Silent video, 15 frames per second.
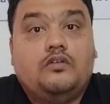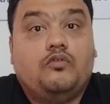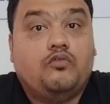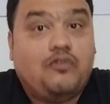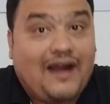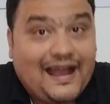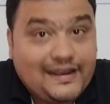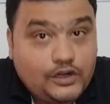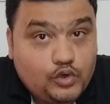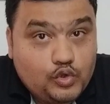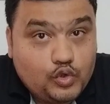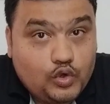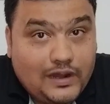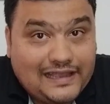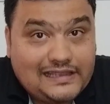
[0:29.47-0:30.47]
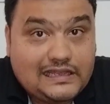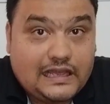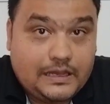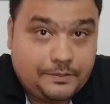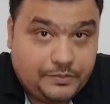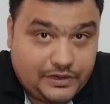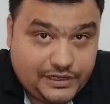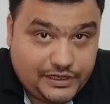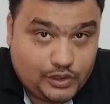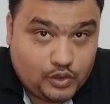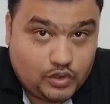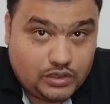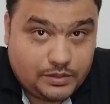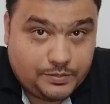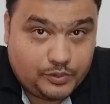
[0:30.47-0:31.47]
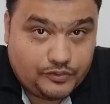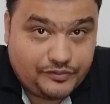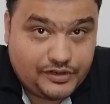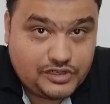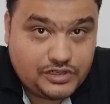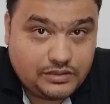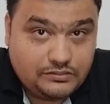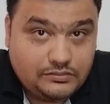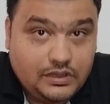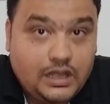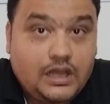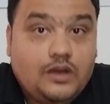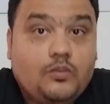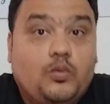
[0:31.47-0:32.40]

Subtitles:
Why do you like a particular profession?